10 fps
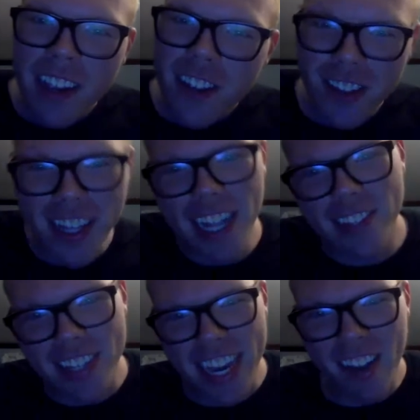So
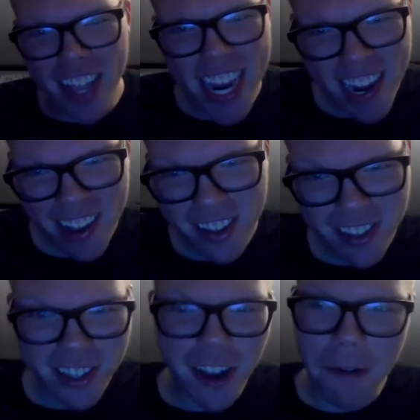that's daily.
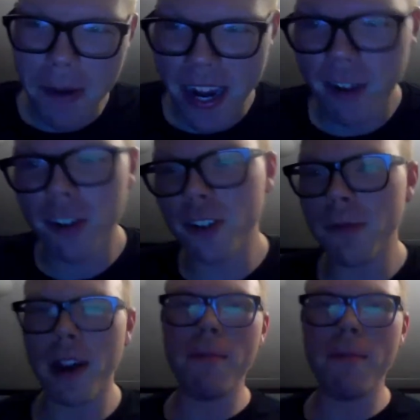So Painted Horse Rail